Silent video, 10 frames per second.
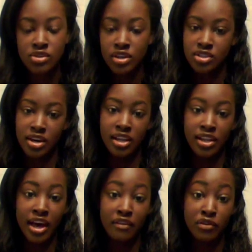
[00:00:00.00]
So I just thought I'd
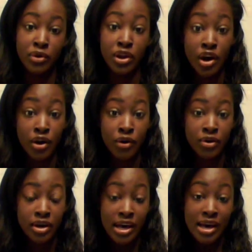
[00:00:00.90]
let everyone
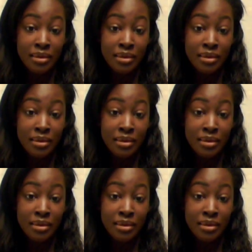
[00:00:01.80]
know,